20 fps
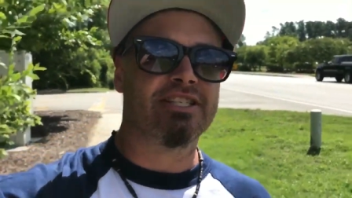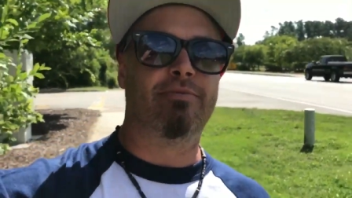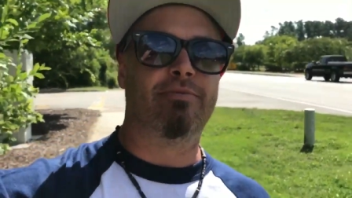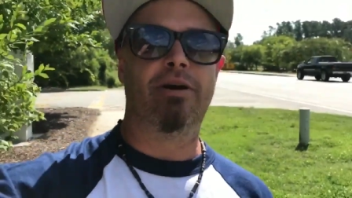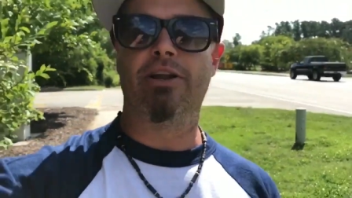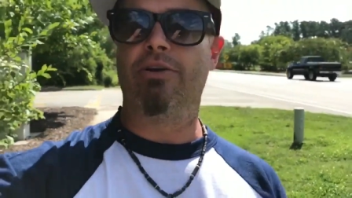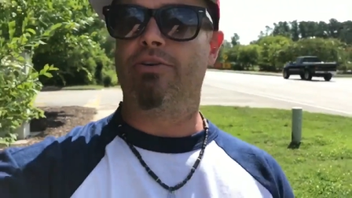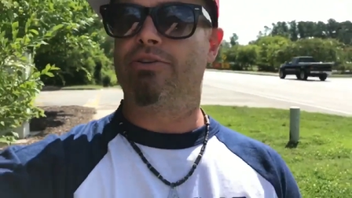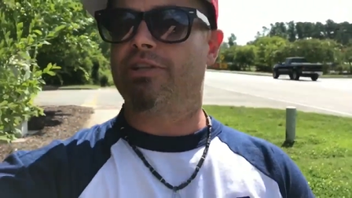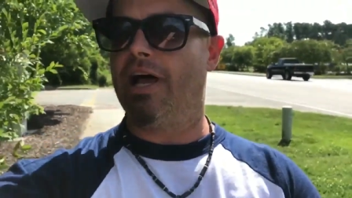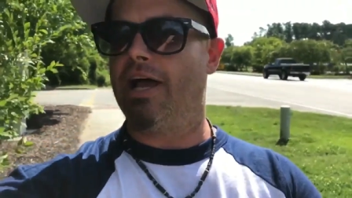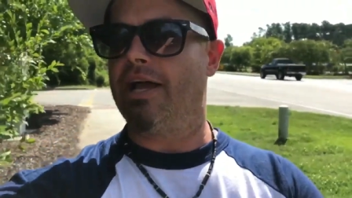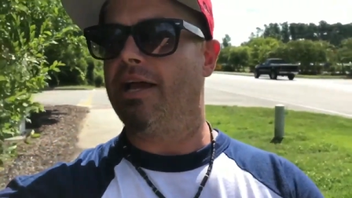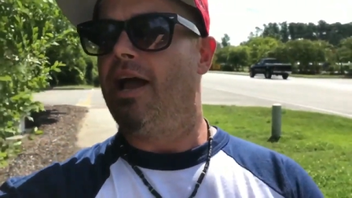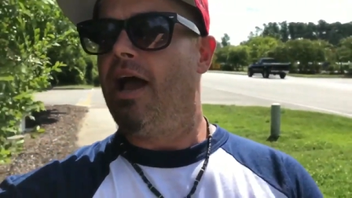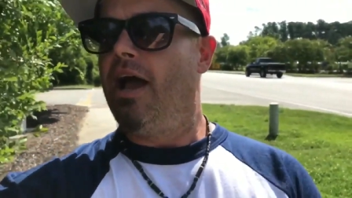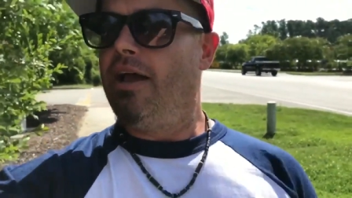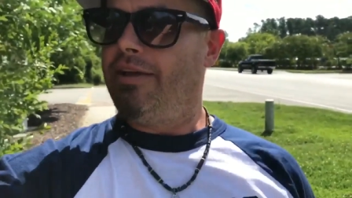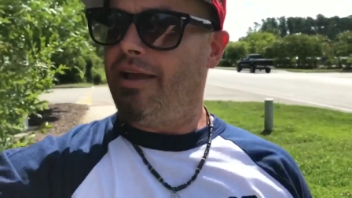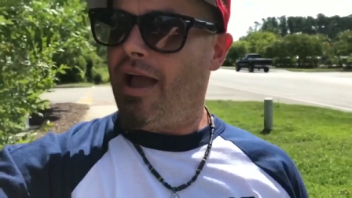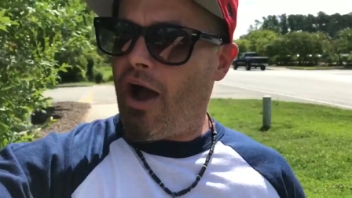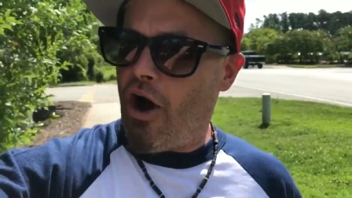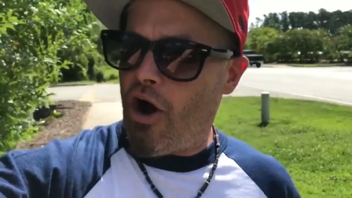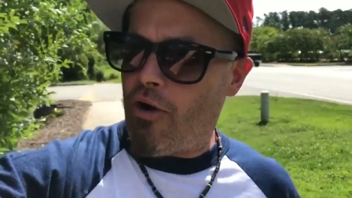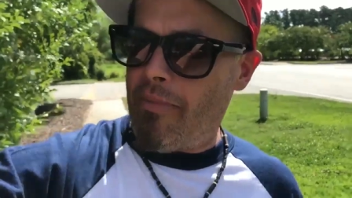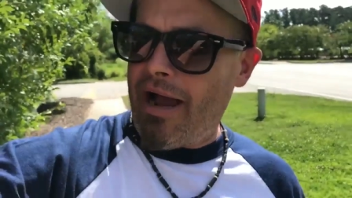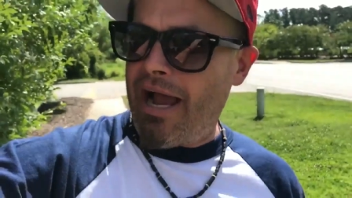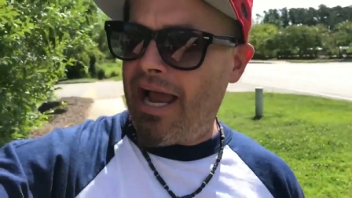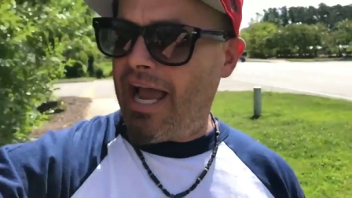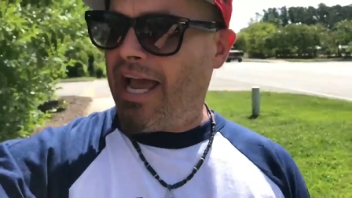somebody was like,
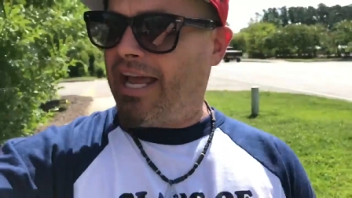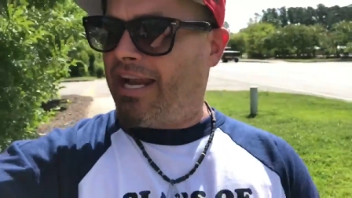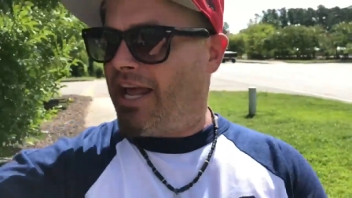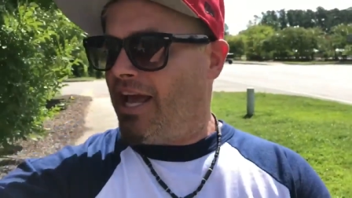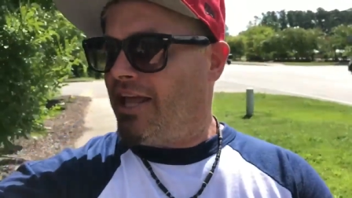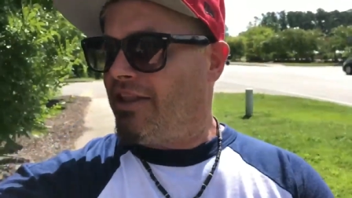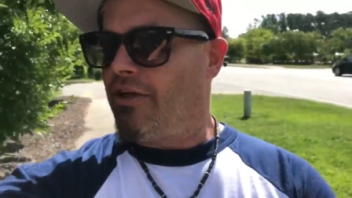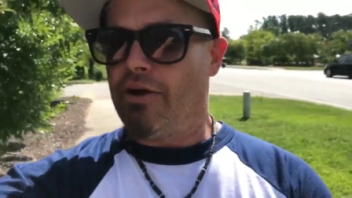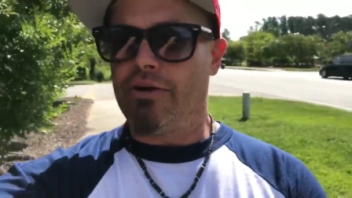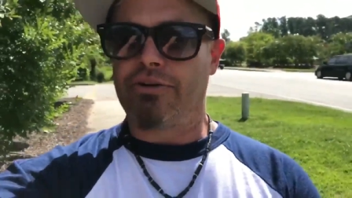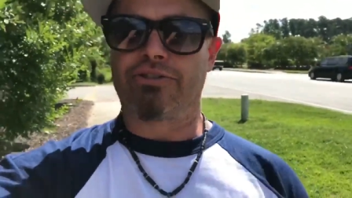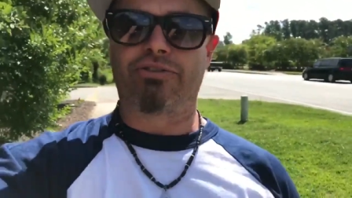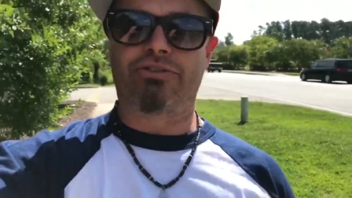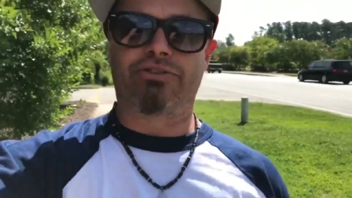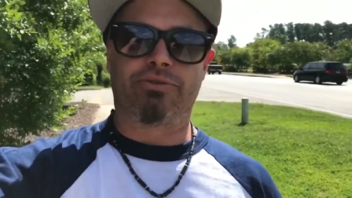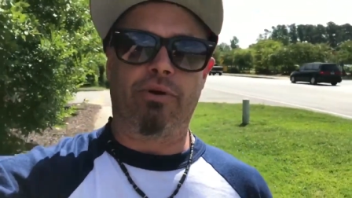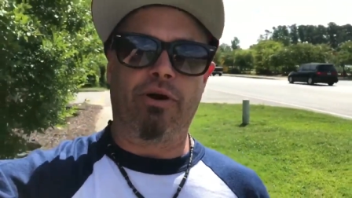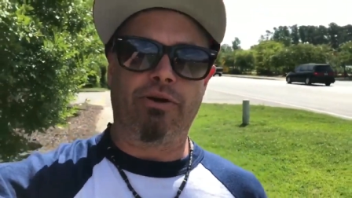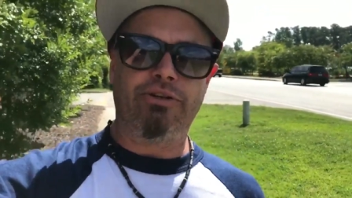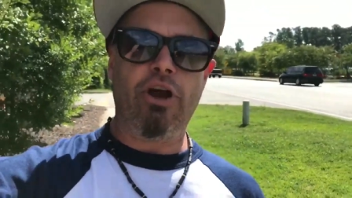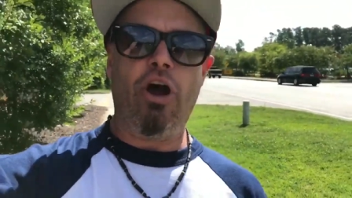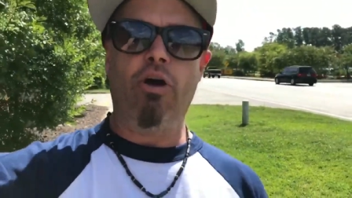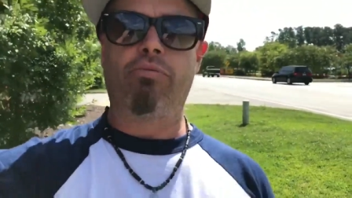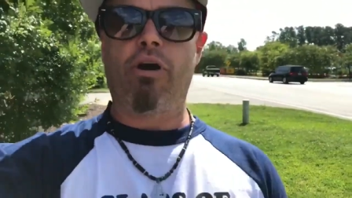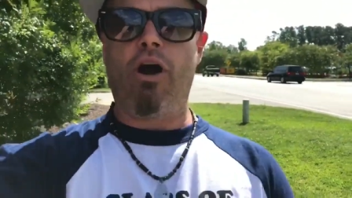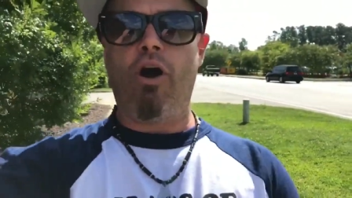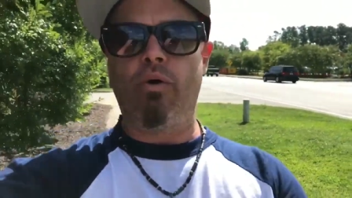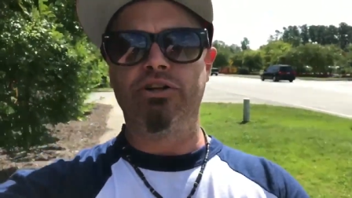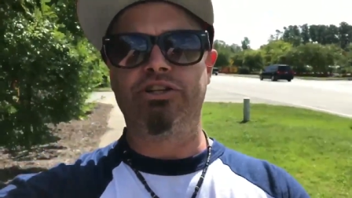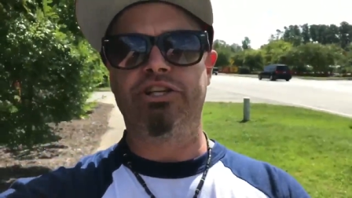yo, man, those are some, yo,
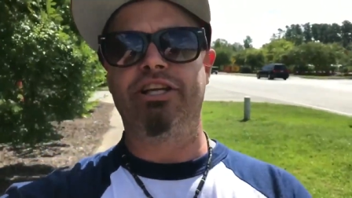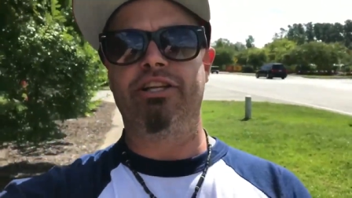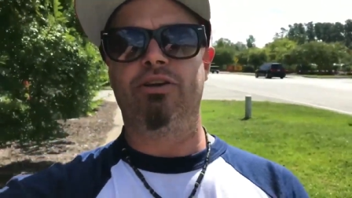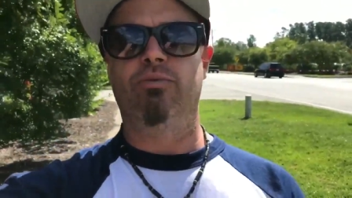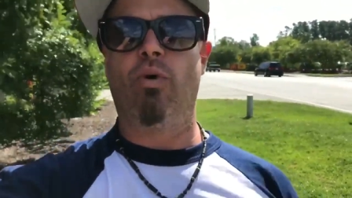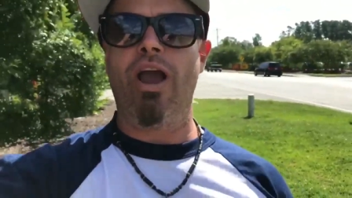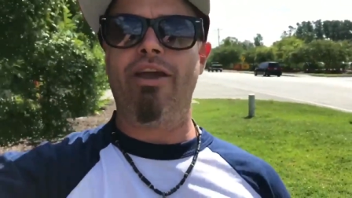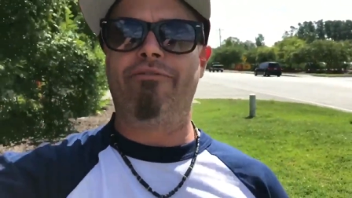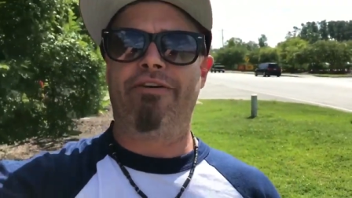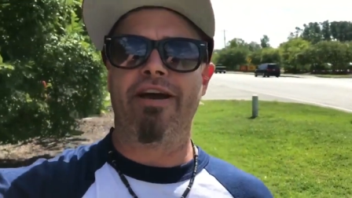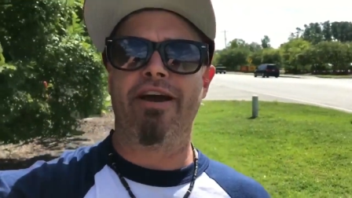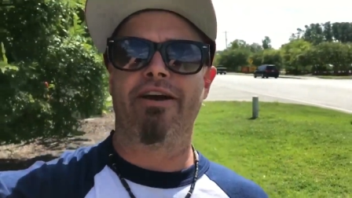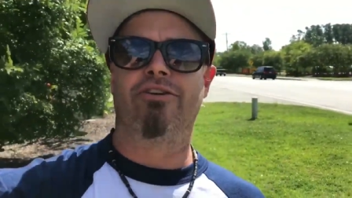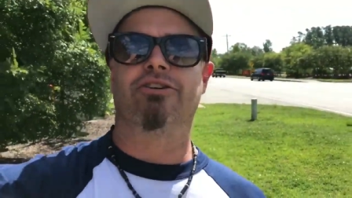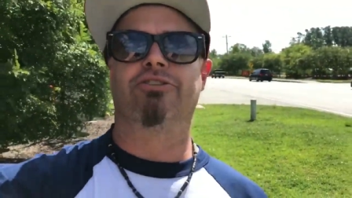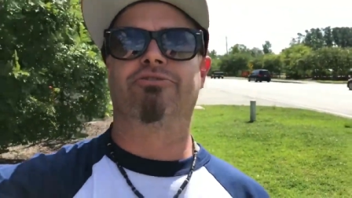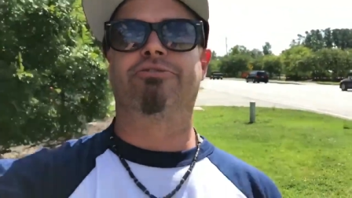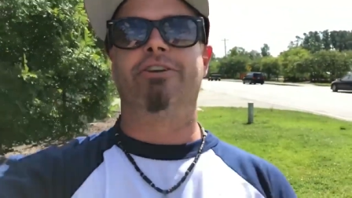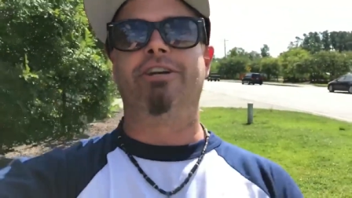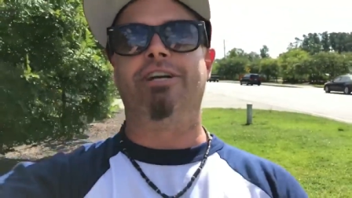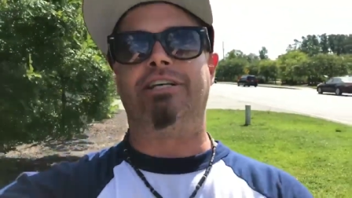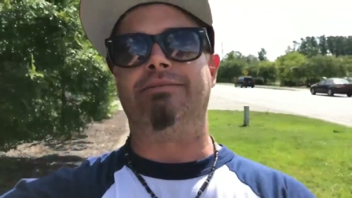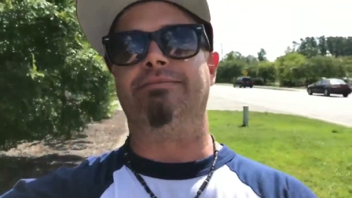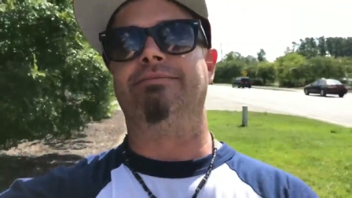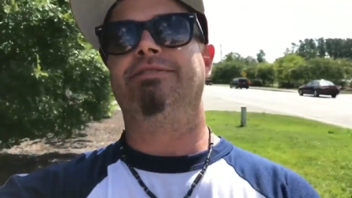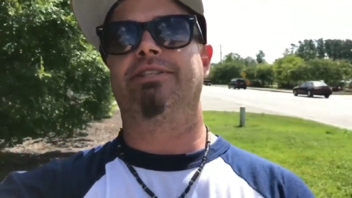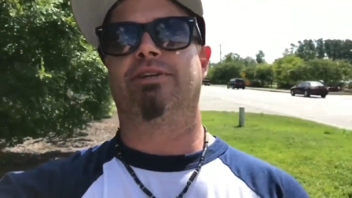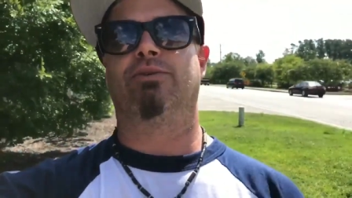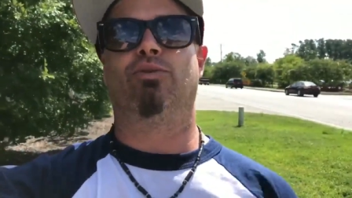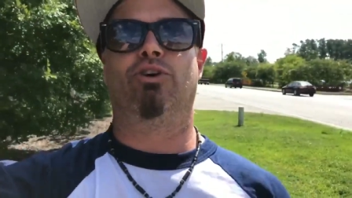bro, where'd you get them Wayfarers from?
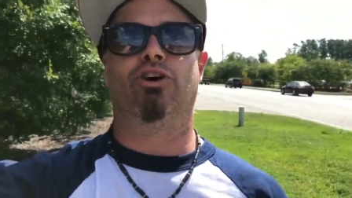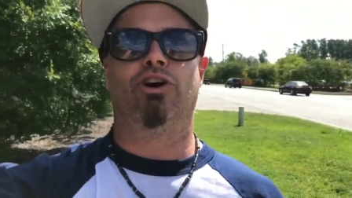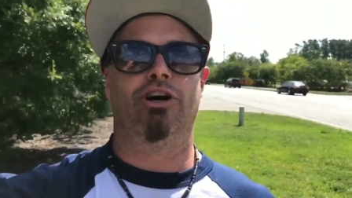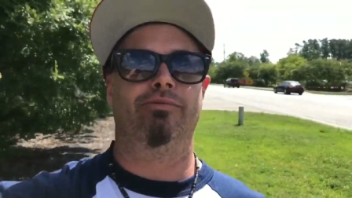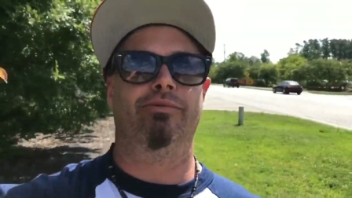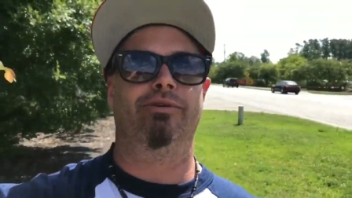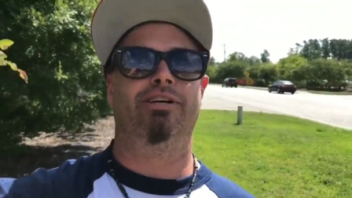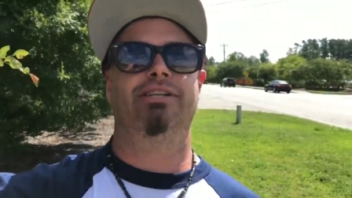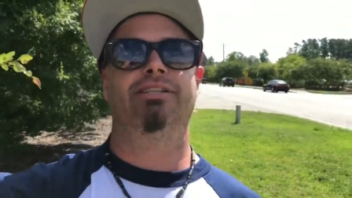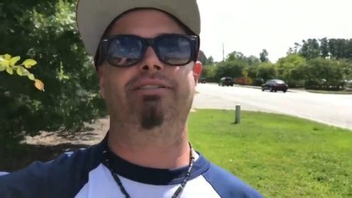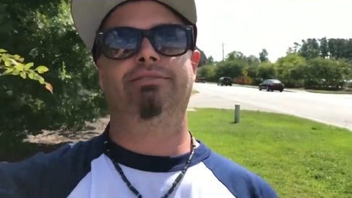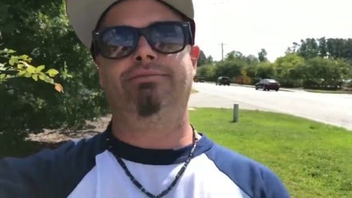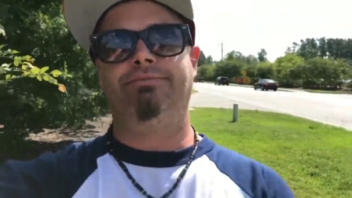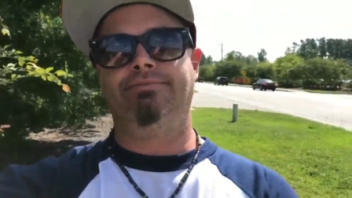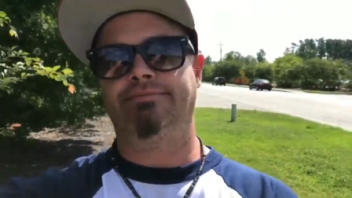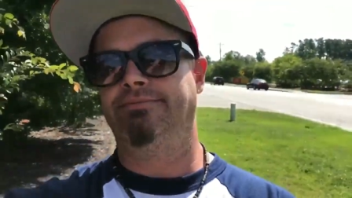It's like Walmart.